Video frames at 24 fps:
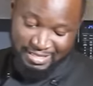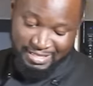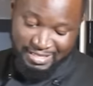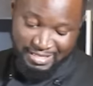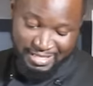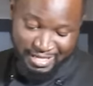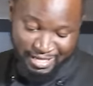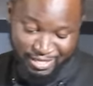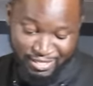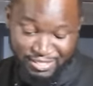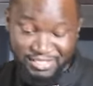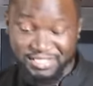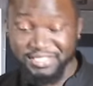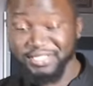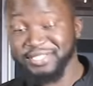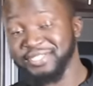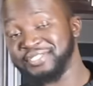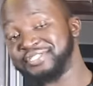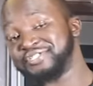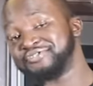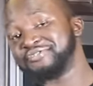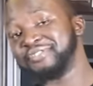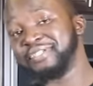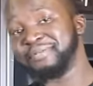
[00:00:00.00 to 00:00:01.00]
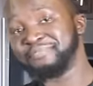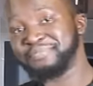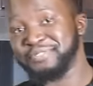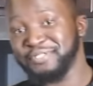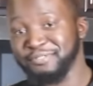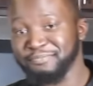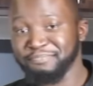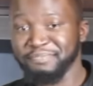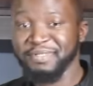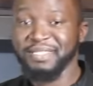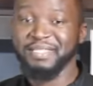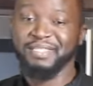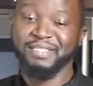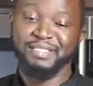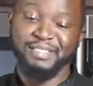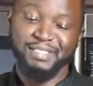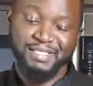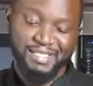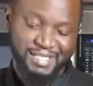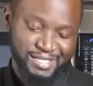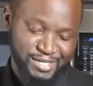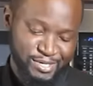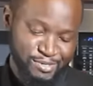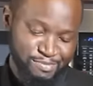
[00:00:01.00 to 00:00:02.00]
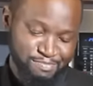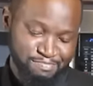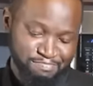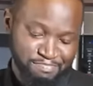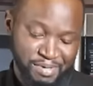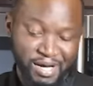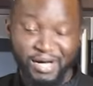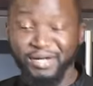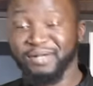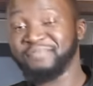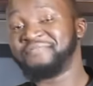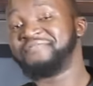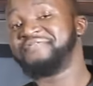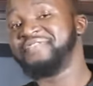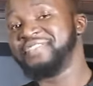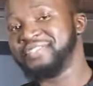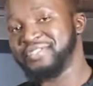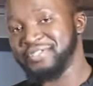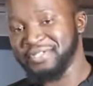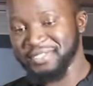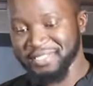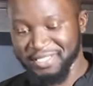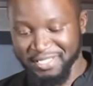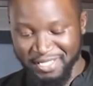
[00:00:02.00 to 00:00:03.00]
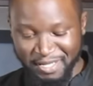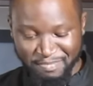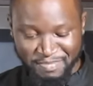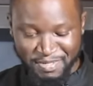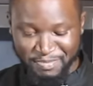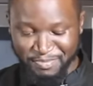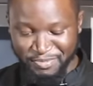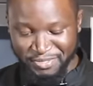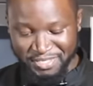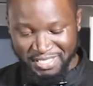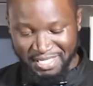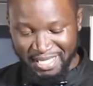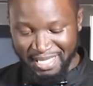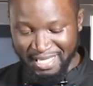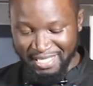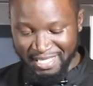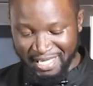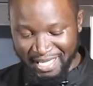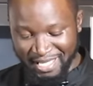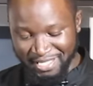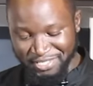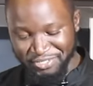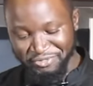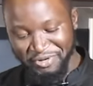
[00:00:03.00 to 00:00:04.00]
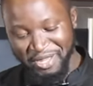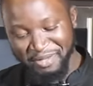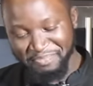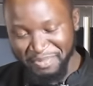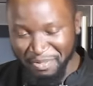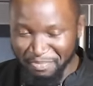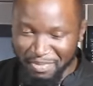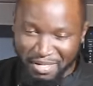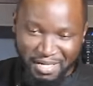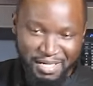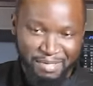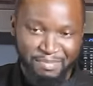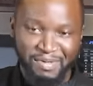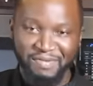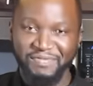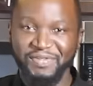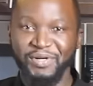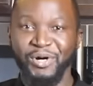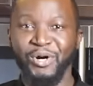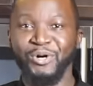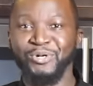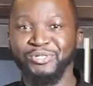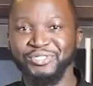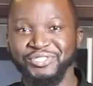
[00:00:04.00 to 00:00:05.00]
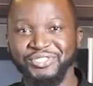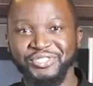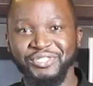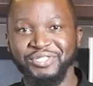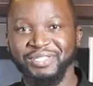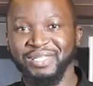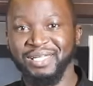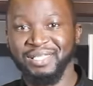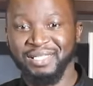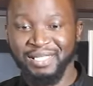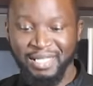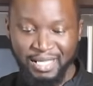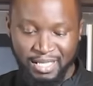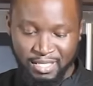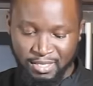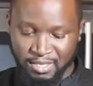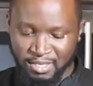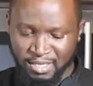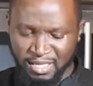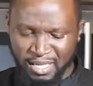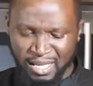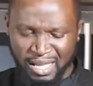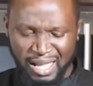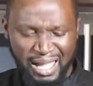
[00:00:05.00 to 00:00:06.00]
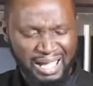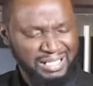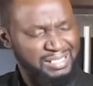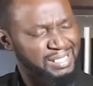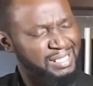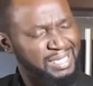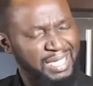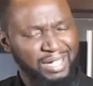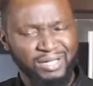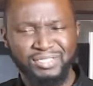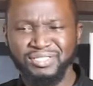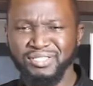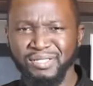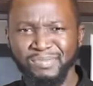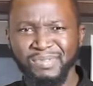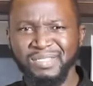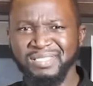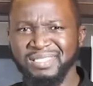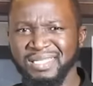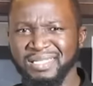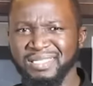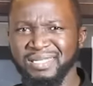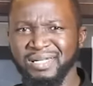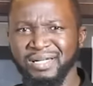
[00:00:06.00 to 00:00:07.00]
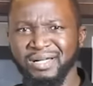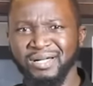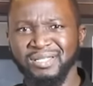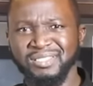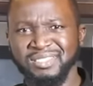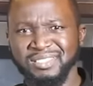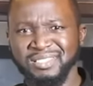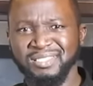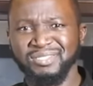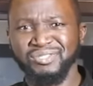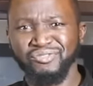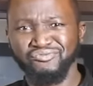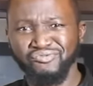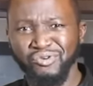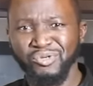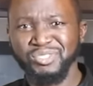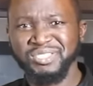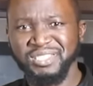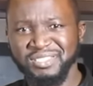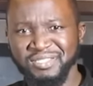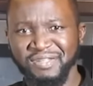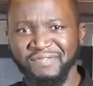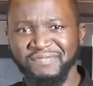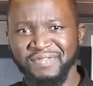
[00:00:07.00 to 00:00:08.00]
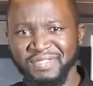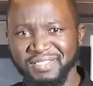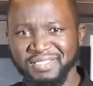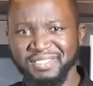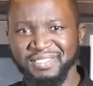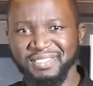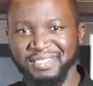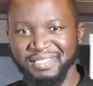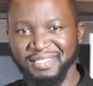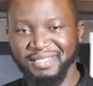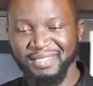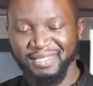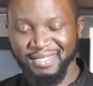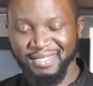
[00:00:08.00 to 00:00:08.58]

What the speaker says: They consider shrimp to be, you know, bottom feeders. Some people say they scrape the bottom of the ocean, and I actually heard someone say they're considered the roaches of the sea.